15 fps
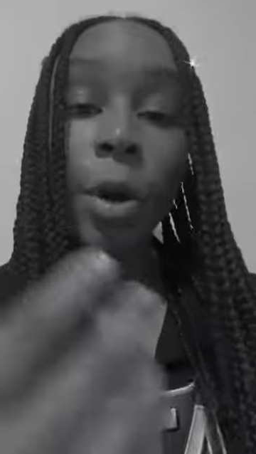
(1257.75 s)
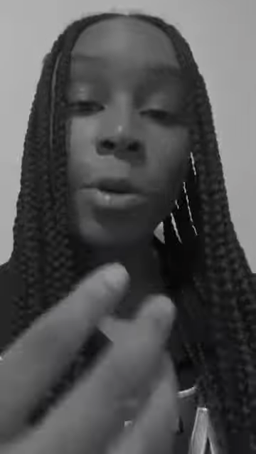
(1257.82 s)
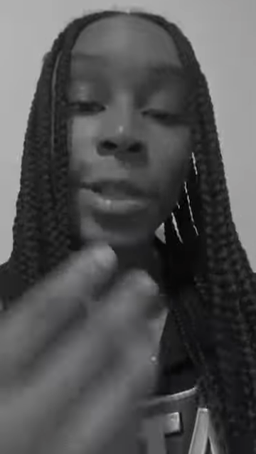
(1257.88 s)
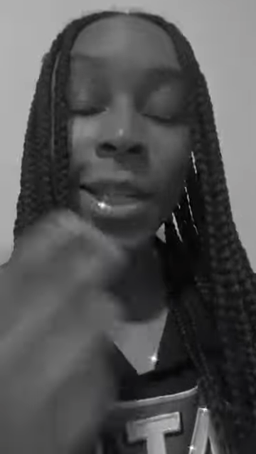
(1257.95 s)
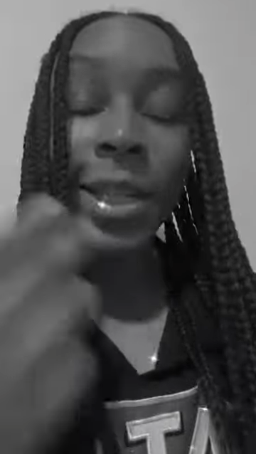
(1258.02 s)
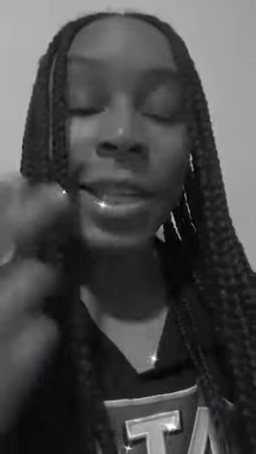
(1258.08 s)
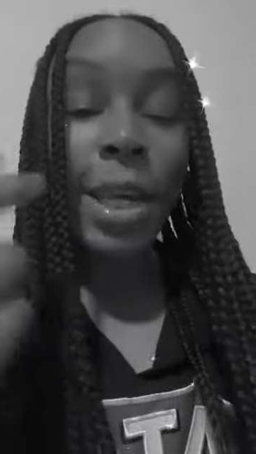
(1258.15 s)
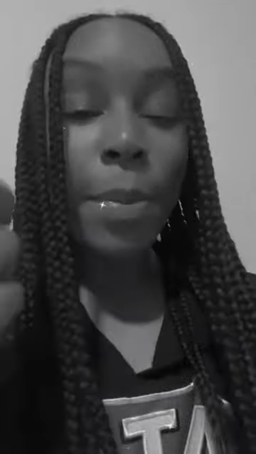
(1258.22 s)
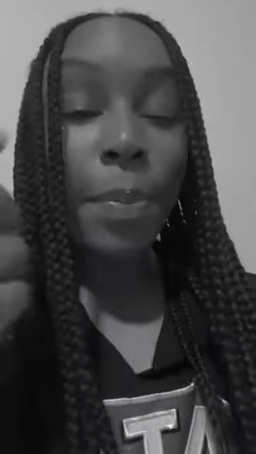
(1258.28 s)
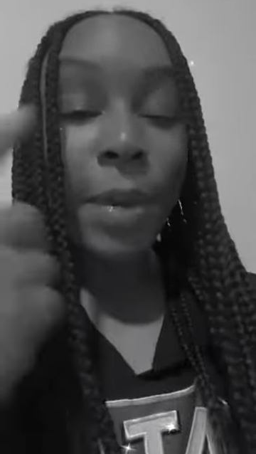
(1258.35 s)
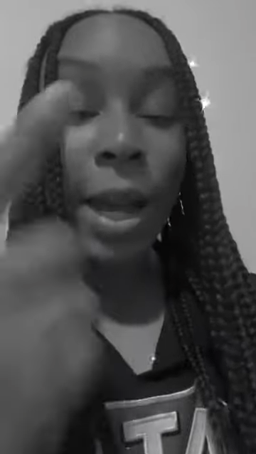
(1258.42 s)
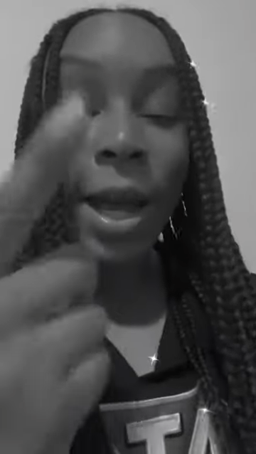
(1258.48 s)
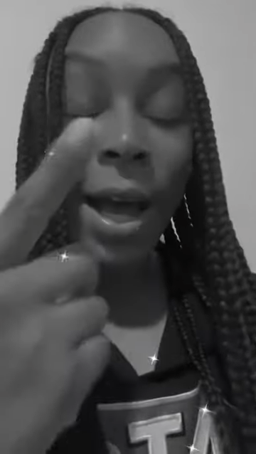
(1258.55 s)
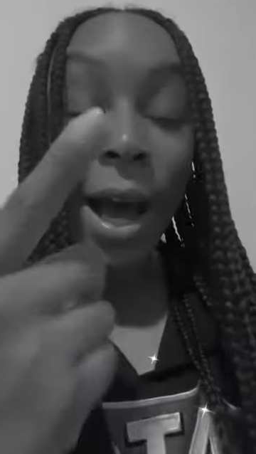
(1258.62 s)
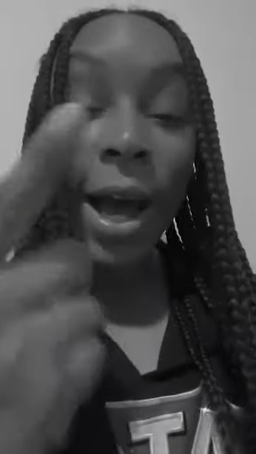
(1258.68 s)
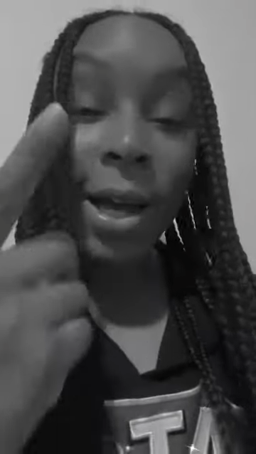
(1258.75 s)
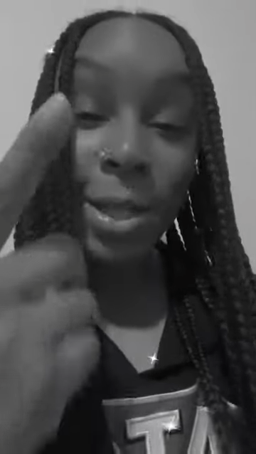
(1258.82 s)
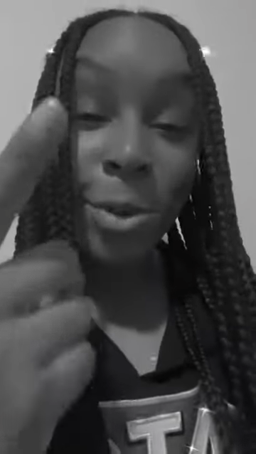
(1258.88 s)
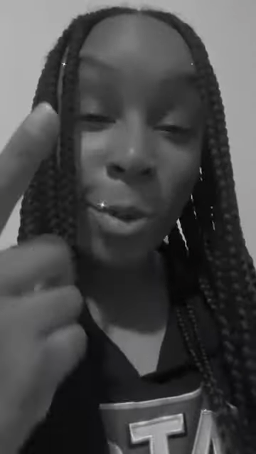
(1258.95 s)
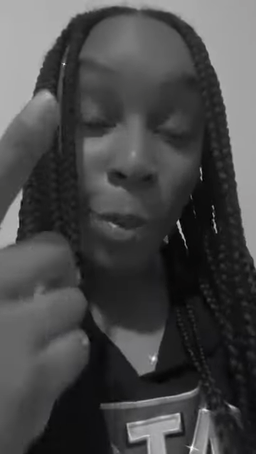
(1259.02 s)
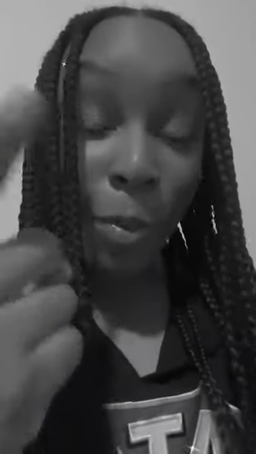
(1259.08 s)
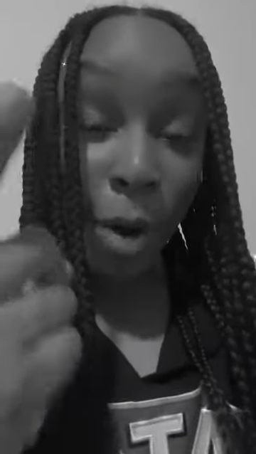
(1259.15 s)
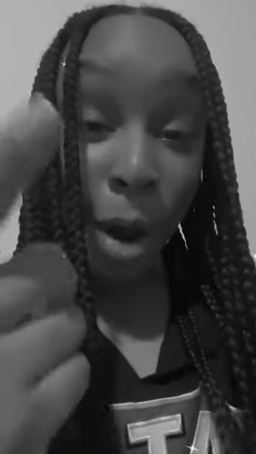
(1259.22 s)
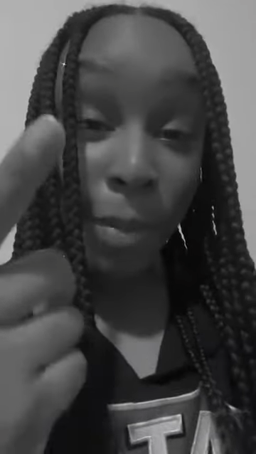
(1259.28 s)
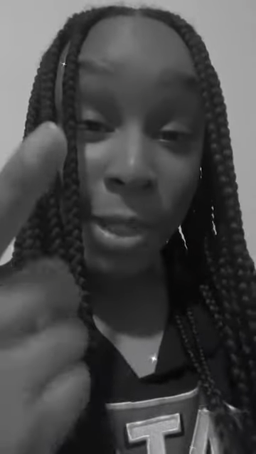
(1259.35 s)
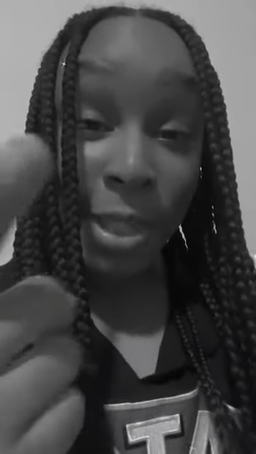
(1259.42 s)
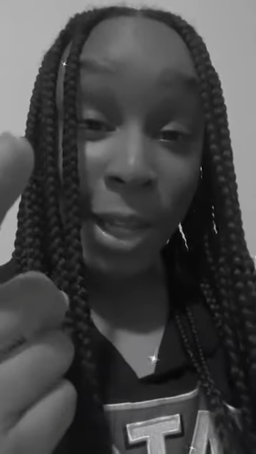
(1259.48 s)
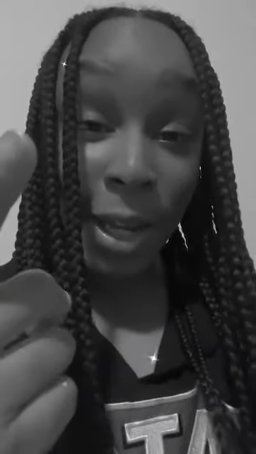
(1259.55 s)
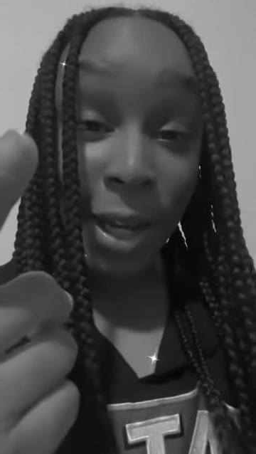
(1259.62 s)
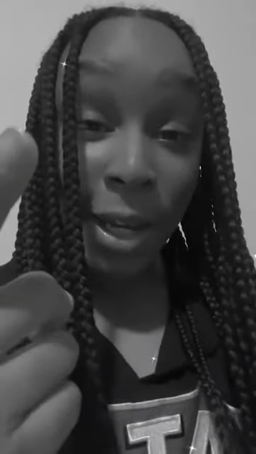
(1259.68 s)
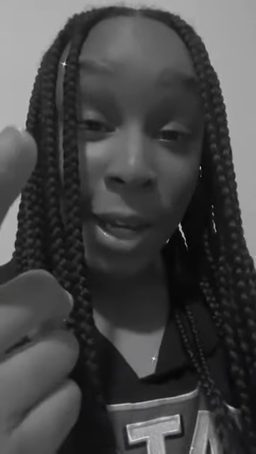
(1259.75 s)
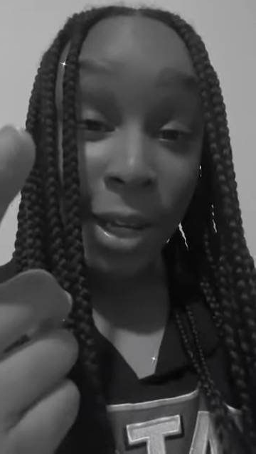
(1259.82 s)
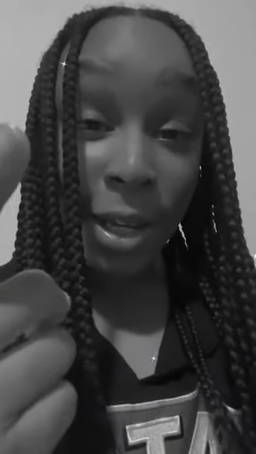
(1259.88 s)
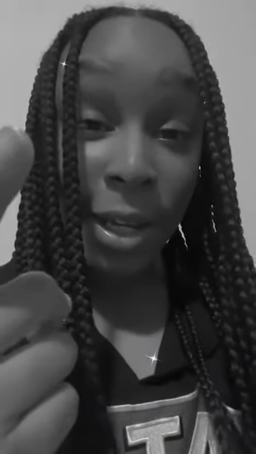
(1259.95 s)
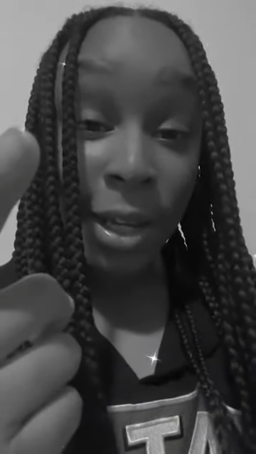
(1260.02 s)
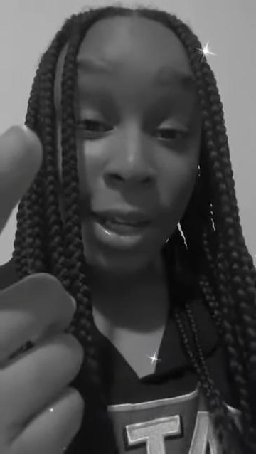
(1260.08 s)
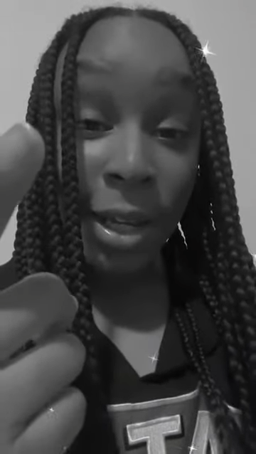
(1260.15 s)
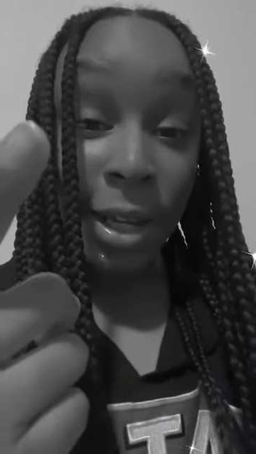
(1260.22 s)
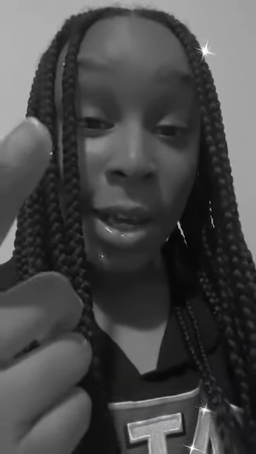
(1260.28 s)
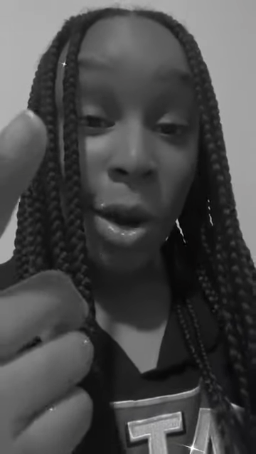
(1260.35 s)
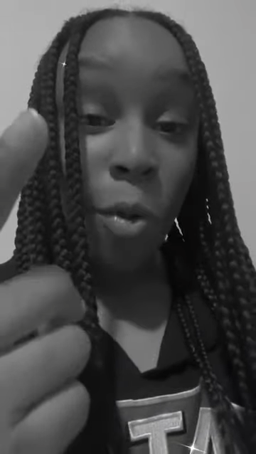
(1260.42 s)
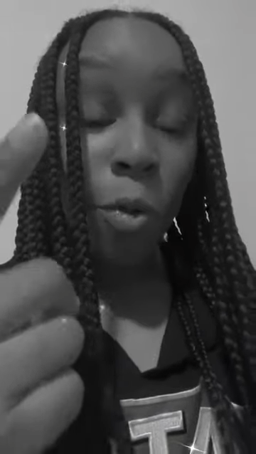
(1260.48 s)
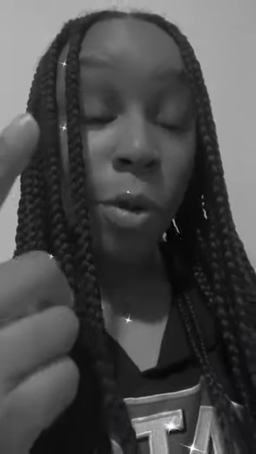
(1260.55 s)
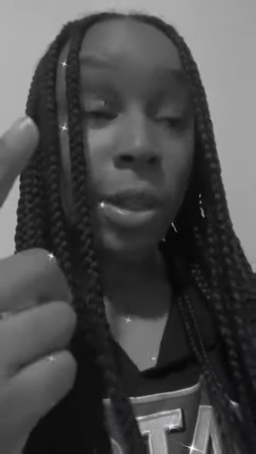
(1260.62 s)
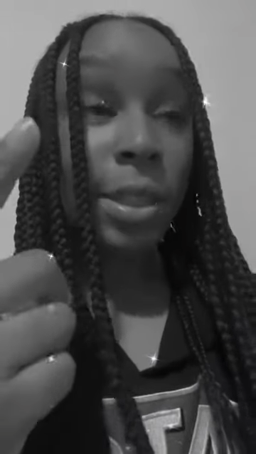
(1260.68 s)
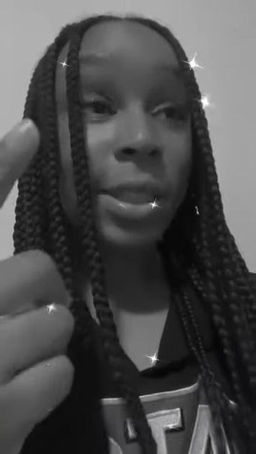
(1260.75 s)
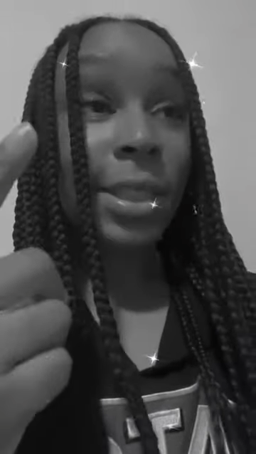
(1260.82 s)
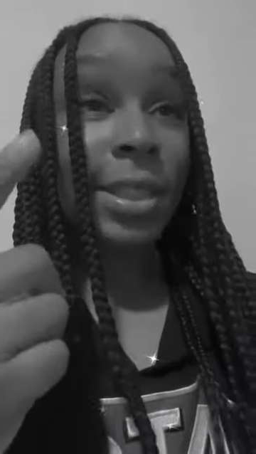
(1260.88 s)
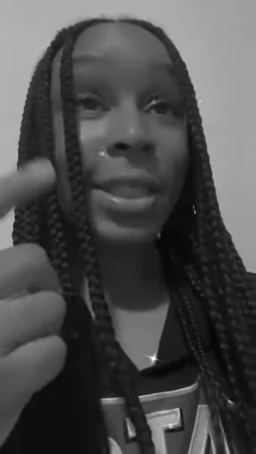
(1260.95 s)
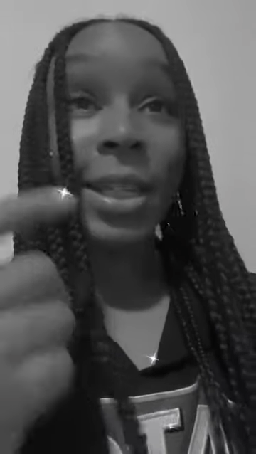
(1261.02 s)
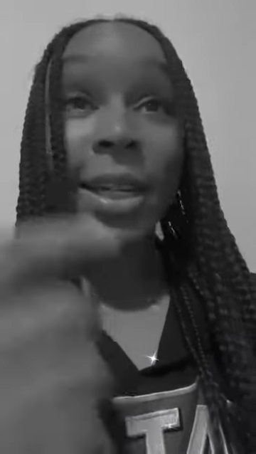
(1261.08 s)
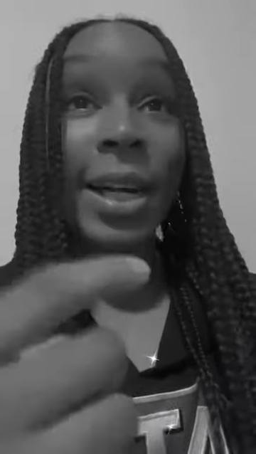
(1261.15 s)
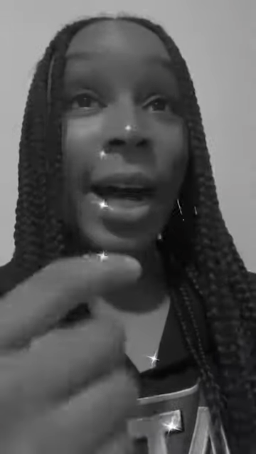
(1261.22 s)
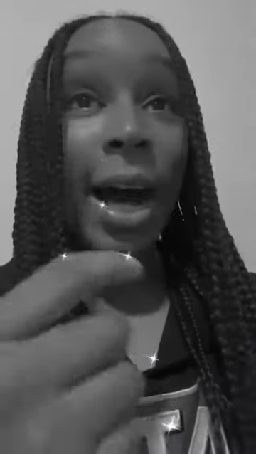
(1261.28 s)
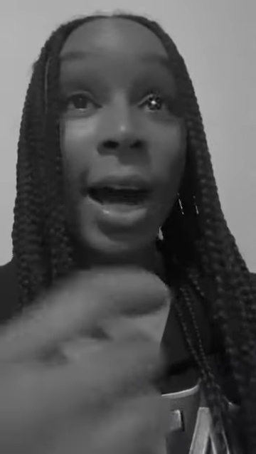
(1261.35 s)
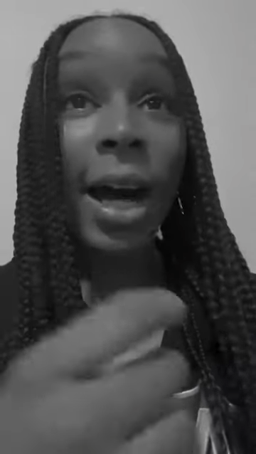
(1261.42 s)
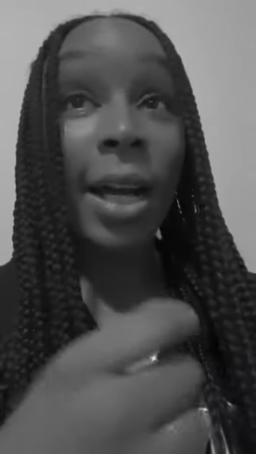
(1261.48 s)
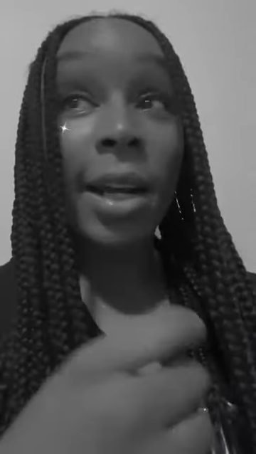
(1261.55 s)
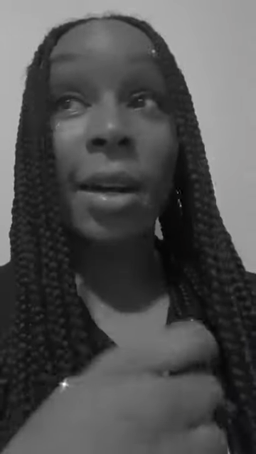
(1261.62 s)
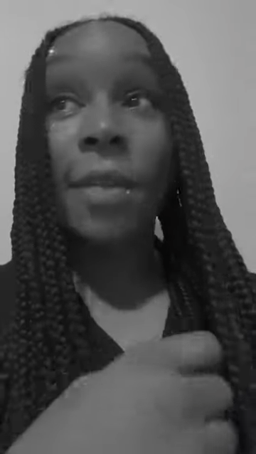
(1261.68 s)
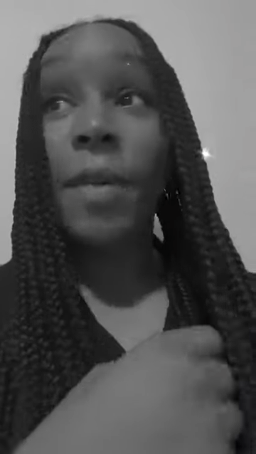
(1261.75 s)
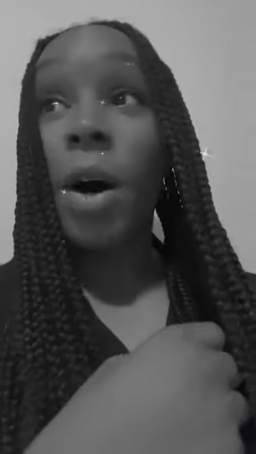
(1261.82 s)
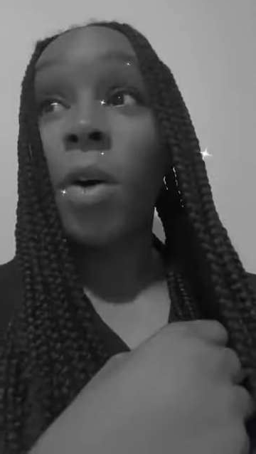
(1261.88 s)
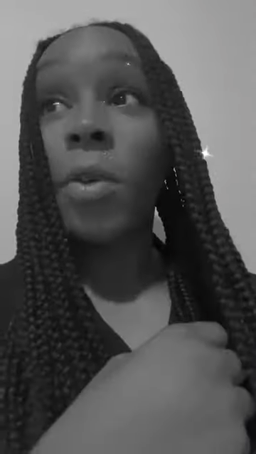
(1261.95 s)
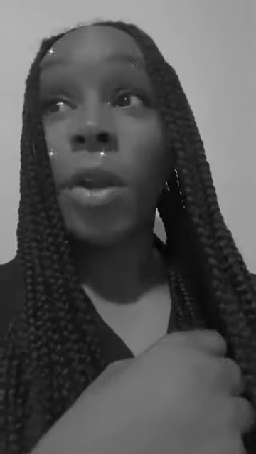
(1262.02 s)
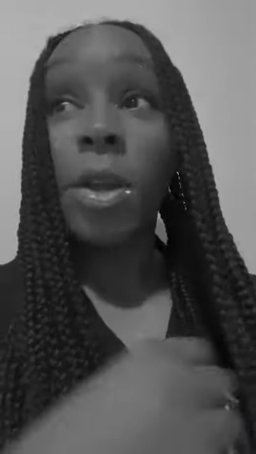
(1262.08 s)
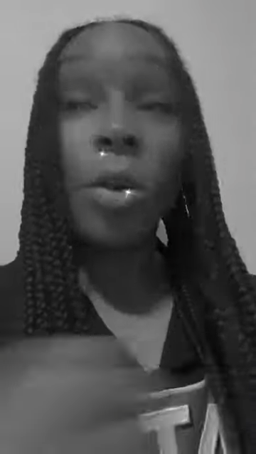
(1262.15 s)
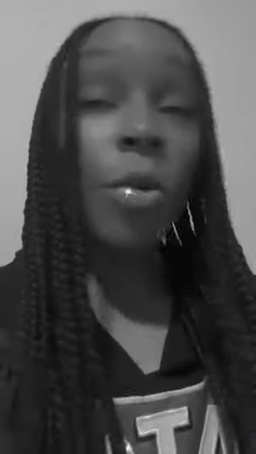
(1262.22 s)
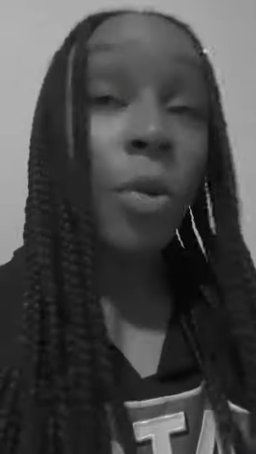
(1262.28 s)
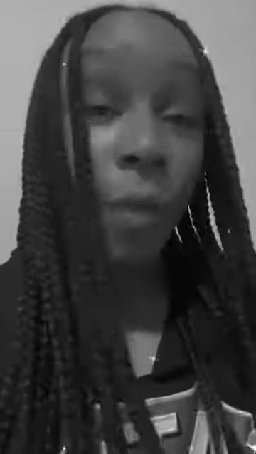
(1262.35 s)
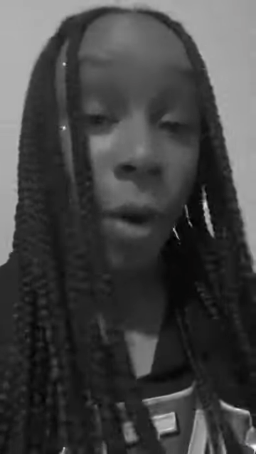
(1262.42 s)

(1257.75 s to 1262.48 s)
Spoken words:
As opposed to keeping their eyes on the promised land, which the God of all the